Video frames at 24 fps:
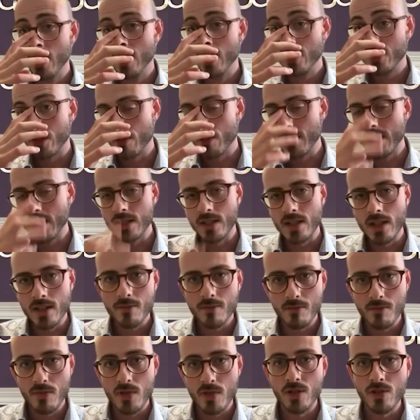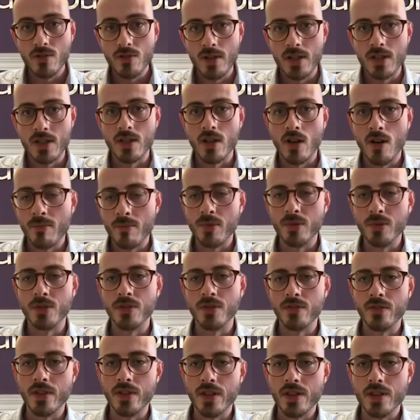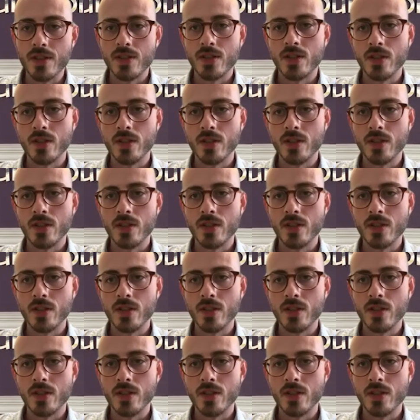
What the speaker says: So we can take two examples of this.